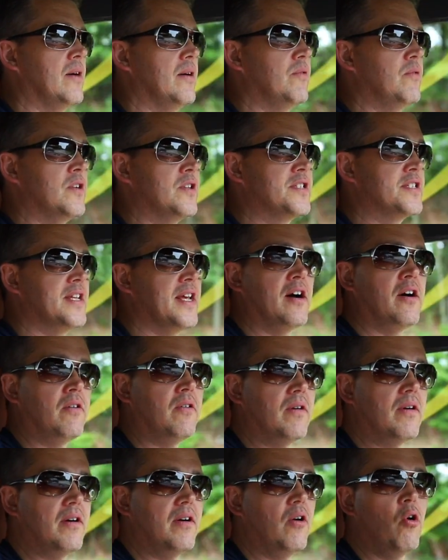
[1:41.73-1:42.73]
would
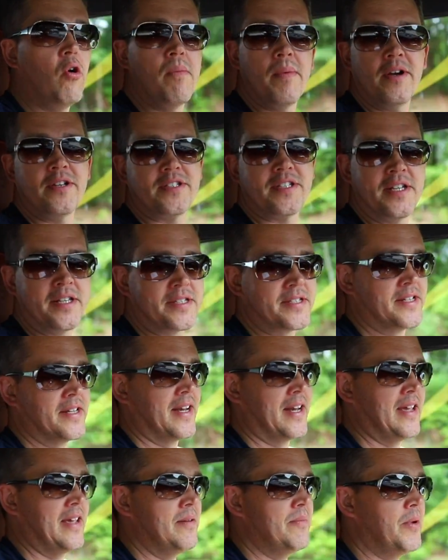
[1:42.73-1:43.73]
sell almost
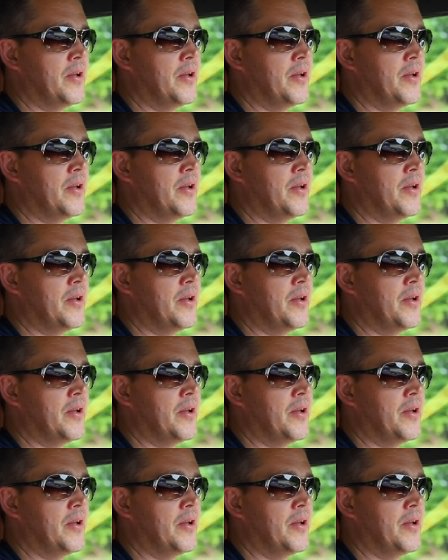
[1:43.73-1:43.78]
instantly